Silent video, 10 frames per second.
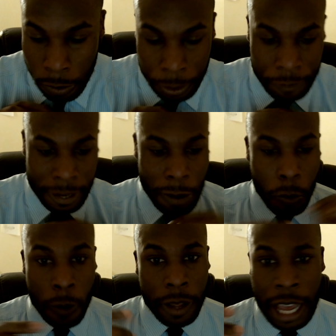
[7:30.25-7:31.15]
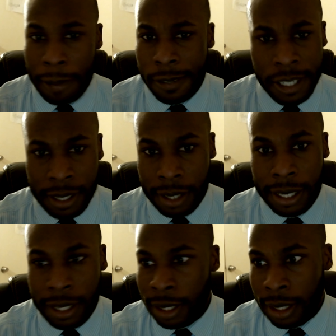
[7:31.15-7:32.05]
Even at work, I'm just click,
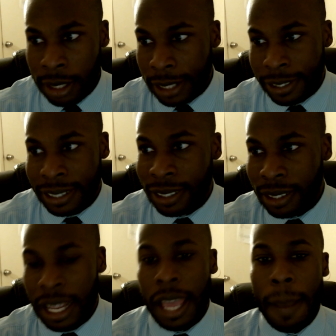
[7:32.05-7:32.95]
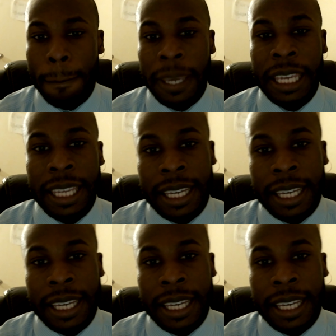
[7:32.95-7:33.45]
click, click, just immediate.